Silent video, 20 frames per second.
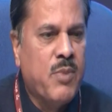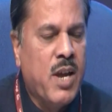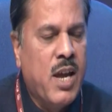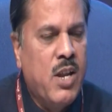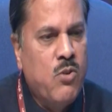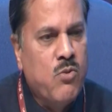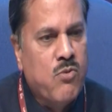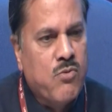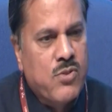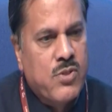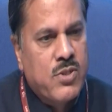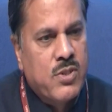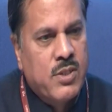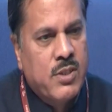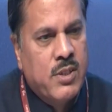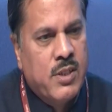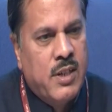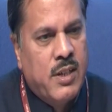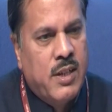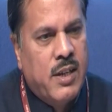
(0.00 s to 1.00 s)
values
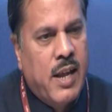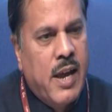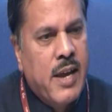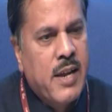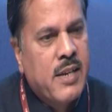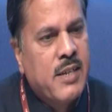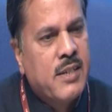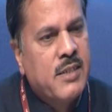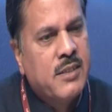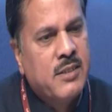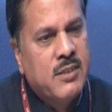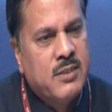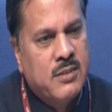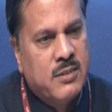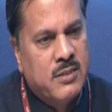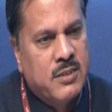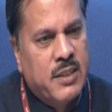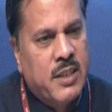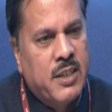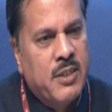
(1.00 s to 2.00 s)
like,
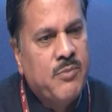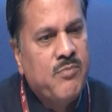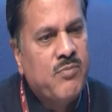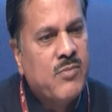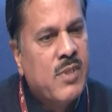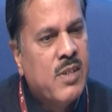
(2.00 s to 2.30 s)
say,